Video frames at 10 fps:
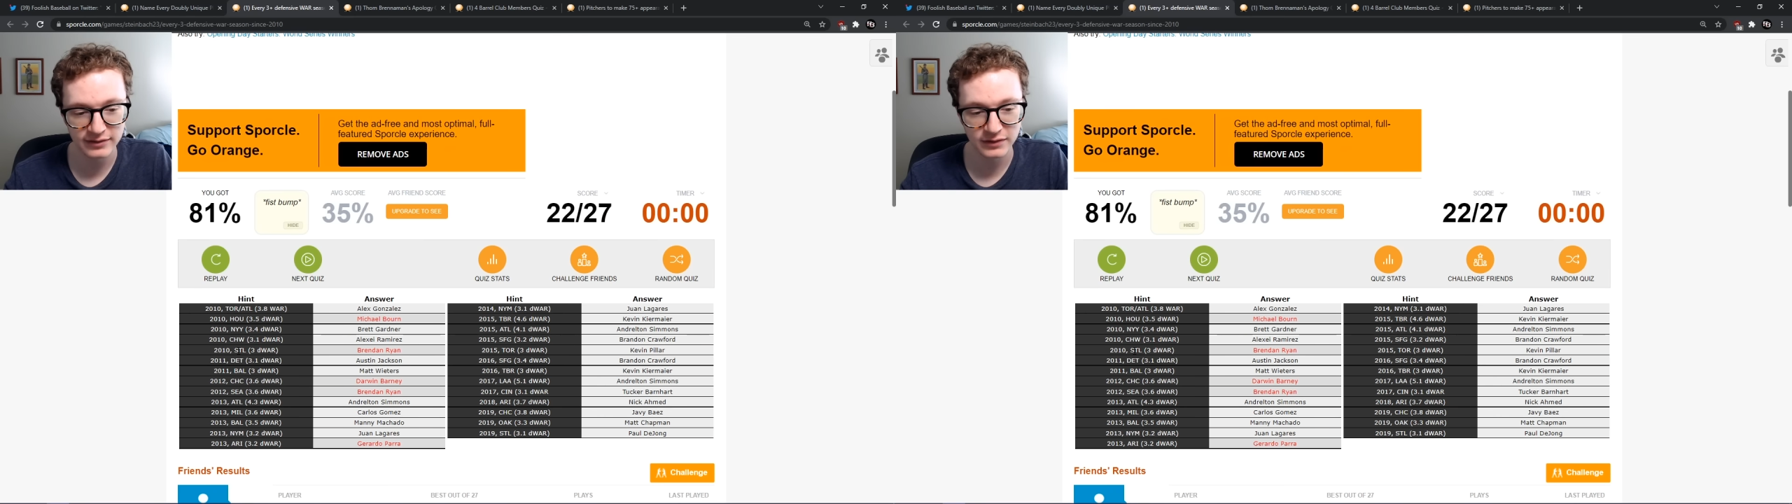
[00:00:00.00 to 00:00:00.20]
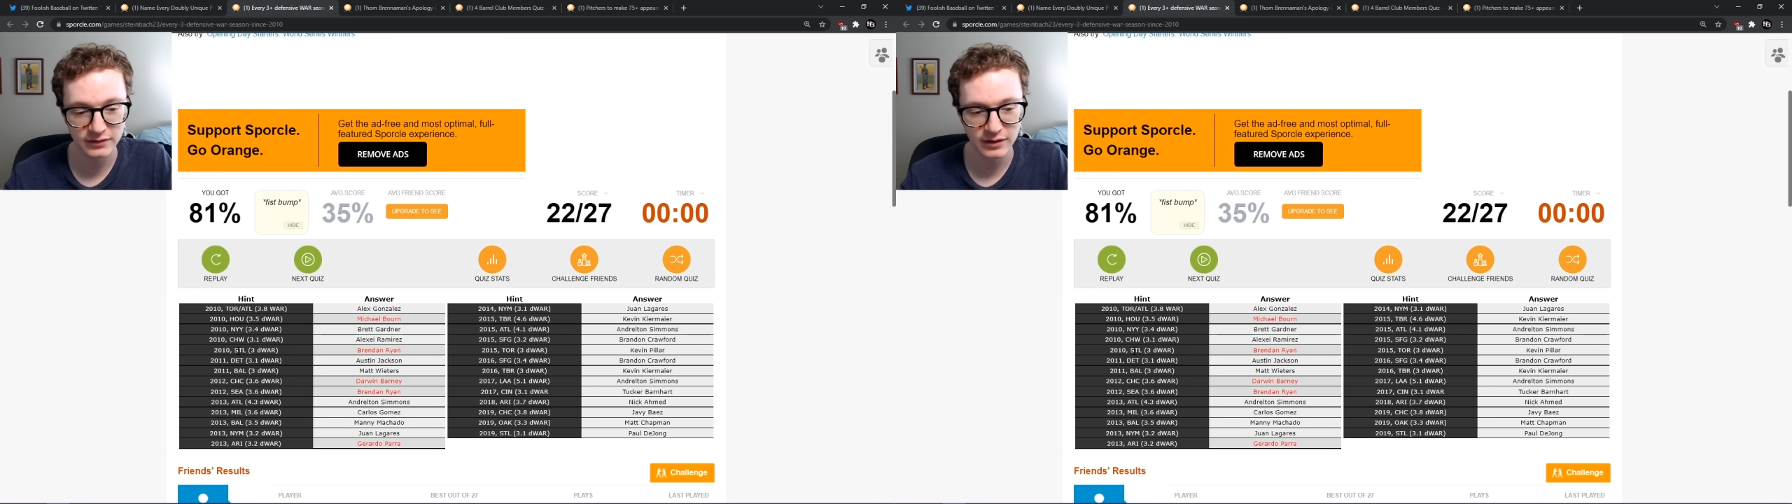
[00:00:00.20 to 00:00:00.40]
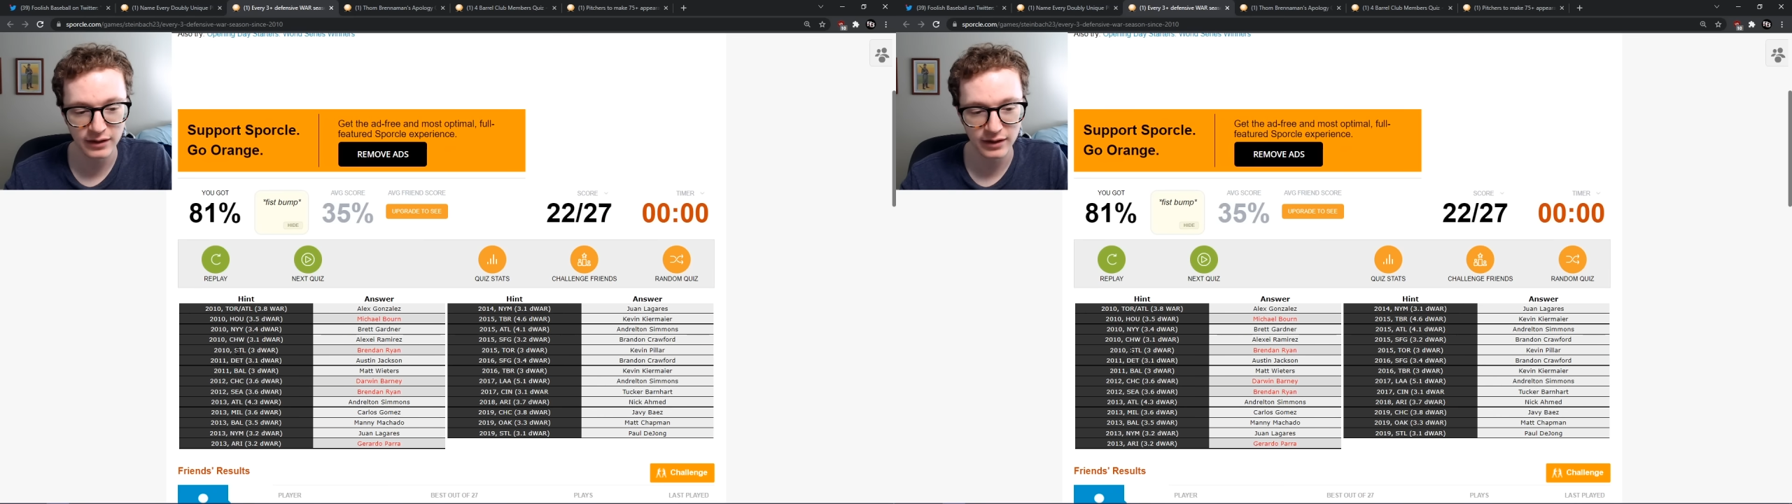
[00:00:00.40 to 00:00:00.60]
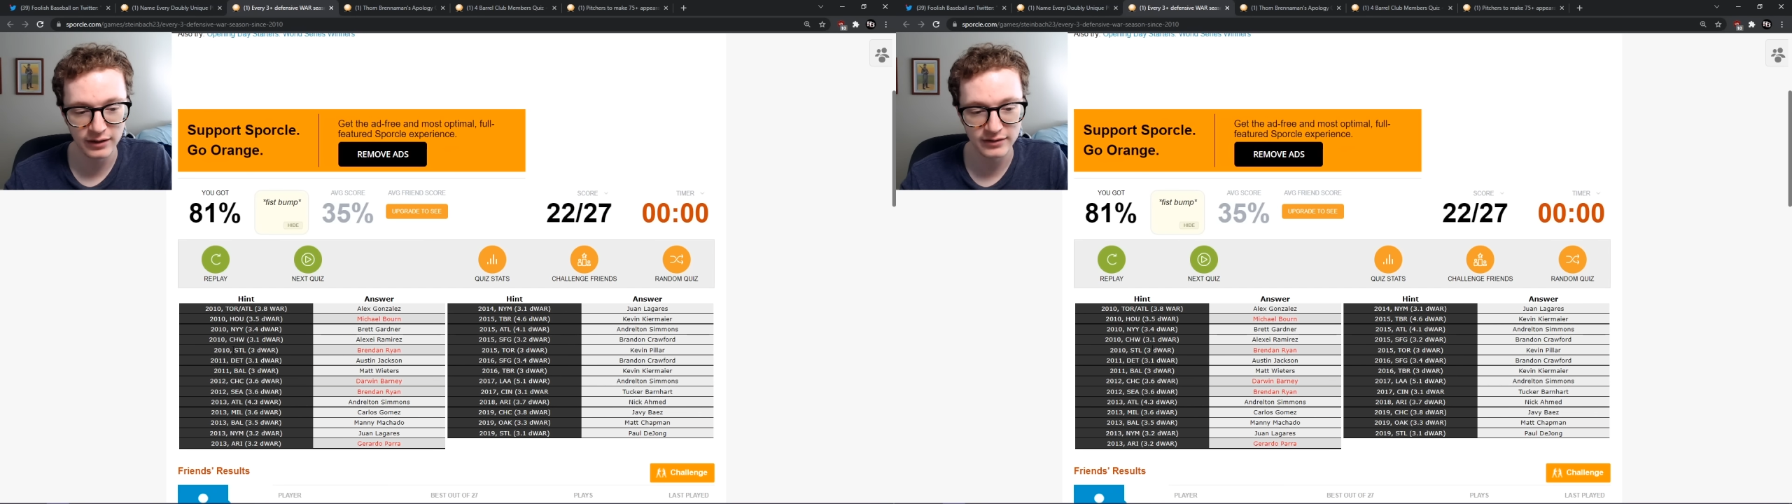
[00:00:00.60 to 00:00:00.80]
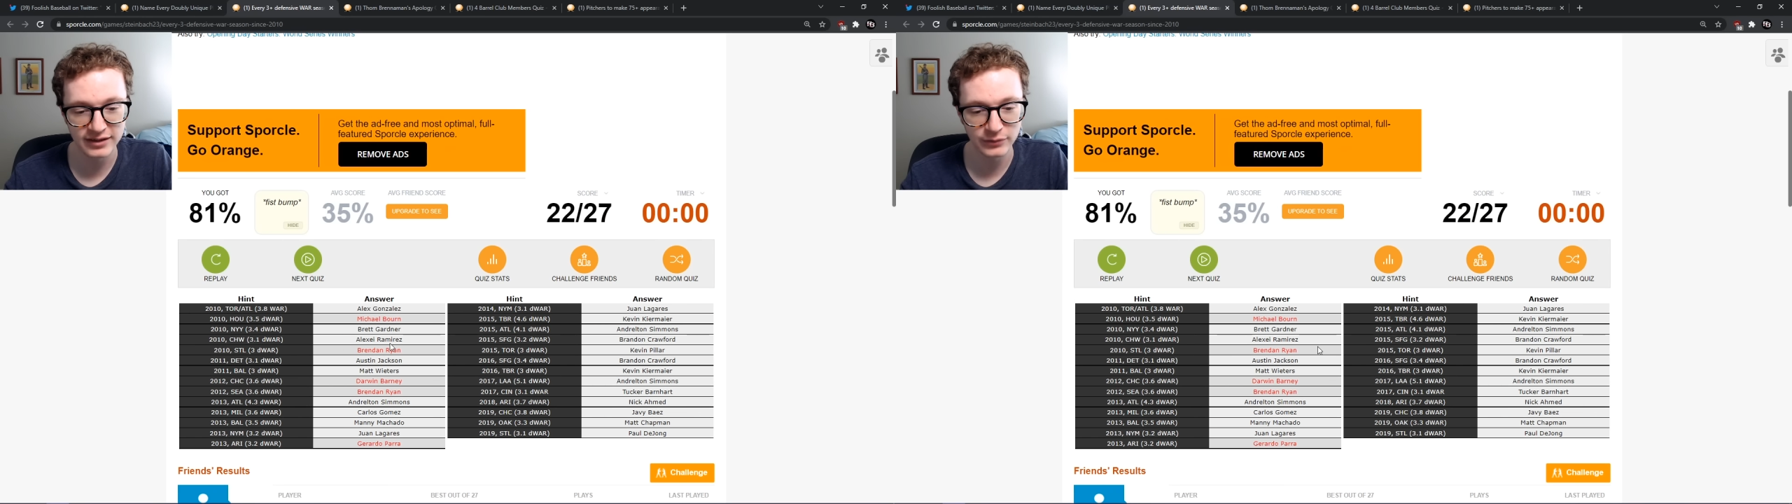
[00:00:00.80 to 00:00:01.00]

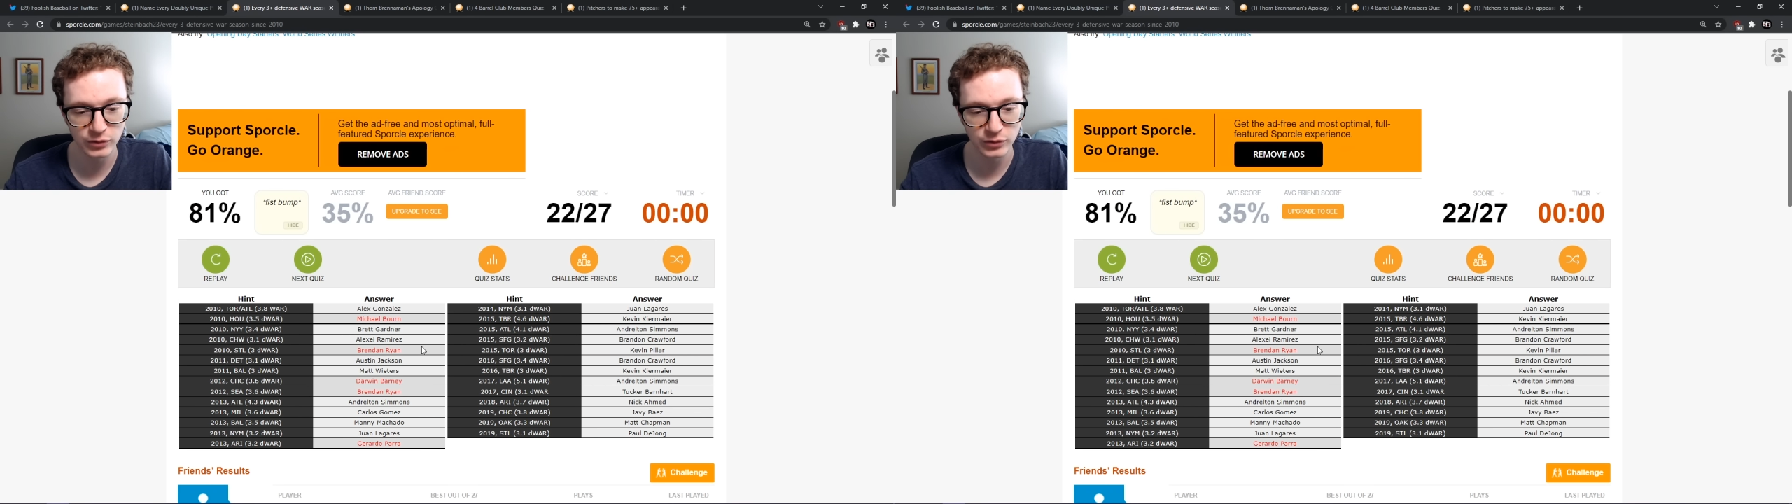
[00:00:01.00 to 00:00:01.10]
St.